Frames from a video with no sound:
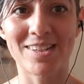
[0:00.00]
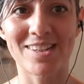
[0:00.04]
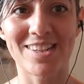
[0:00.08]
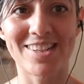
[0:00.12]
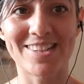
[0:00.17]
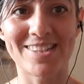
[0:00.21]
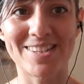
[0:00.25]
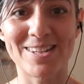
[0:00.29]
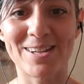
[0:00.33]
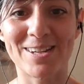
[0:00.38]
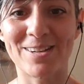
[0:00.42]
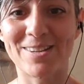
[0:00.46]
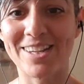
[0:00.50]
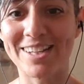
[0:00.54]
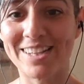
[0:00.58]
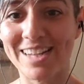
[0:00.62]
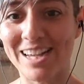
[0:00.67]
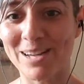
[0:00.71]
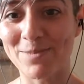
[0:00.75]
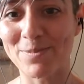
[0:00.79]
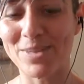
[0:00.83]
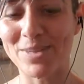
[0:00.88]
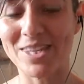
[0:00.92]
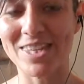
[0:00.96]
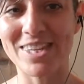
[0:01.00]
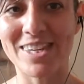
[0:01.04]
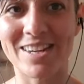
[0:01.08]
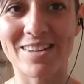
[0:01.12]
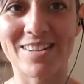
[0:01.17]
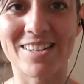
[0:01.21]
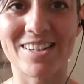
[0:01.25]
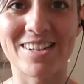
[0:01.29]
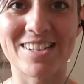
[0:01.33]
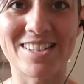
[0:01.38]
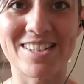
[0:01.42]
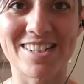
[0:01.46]
It's not like I'm
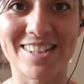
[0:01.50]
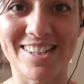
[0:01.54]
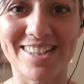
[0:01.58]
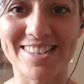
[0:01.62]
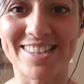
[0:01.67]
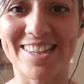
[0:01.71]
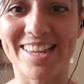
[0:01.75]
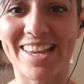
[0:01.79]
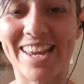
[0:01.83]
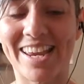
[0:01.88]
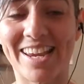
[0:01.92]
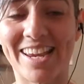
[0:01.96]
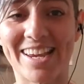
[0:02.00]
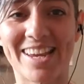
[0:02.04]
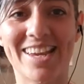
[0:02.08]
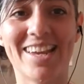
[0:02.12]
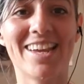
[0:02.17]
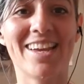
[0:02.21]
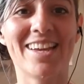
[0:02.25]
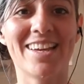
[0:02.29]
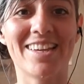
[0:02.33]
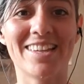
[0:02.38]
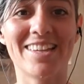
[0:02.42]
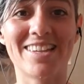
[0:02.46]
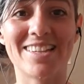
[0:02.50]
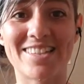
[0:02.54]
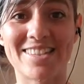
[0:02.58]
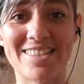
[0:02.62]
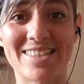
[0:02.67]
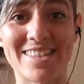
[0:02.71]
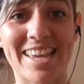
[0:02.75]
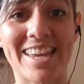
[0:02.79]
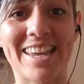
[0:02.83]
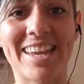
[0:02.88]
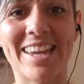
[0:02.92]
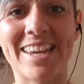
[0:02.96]
here just like
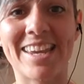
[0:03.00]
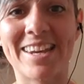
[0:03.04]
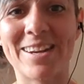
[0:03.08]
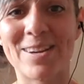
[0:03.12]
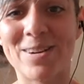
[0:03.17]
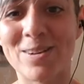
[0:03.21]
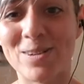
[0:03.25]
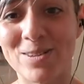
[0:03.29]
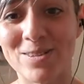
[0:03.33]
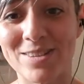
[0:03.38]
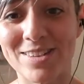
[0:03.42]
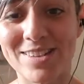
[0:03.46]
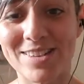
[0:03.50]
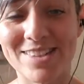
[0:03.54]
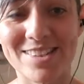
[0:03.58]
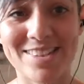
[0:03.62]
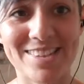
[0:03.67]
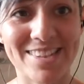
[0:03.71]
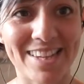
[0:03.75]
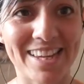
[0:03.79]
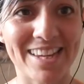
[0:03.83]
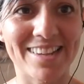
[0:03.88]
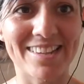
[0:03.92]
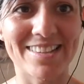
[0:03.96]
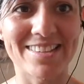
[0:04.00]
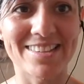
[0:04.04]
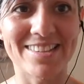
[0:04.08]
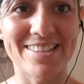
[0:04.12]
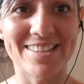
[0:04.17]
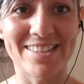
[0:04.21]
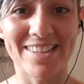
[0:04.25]
saying all these things.